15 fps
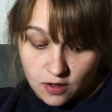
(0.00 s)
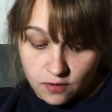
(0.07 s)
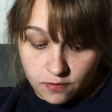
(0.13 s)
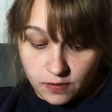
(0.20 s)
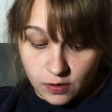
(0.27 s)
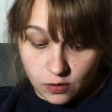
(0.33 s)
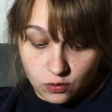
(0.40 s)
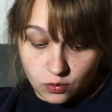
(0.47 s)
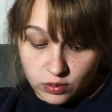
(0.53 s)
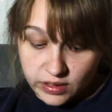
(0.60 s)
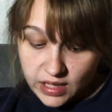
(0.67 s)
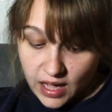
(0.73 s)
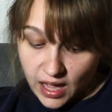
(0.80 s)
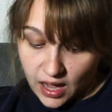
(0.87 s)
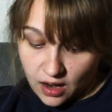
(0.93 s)
filled with the
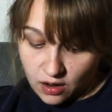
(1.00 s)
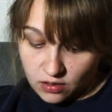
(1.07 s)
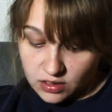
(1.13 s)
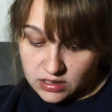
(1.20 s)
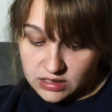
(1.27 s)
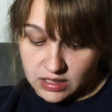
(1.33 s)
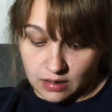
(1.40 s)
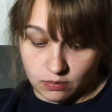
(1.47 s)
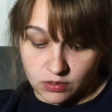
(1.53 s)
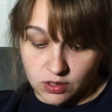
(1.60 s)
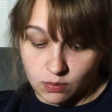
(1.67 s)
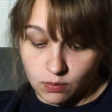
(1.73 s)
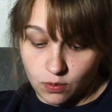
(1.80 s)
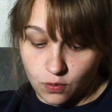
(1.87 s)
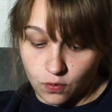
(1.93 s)
air that seemed to
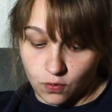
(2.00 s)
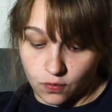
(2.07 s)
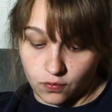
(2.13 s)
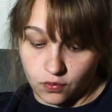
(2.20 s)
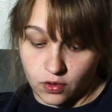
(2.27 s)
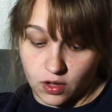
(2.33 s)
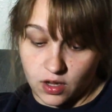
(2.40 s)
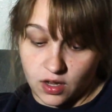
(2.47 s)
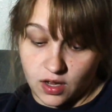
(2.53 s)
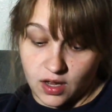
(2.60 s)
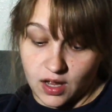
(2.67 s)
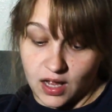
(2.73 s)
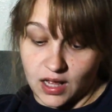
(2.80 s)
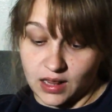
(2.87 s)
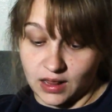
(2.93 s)
move,
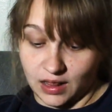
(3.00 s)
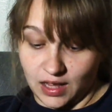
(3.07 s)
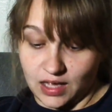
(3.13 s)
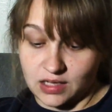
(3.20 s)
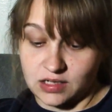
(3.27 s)
and lit.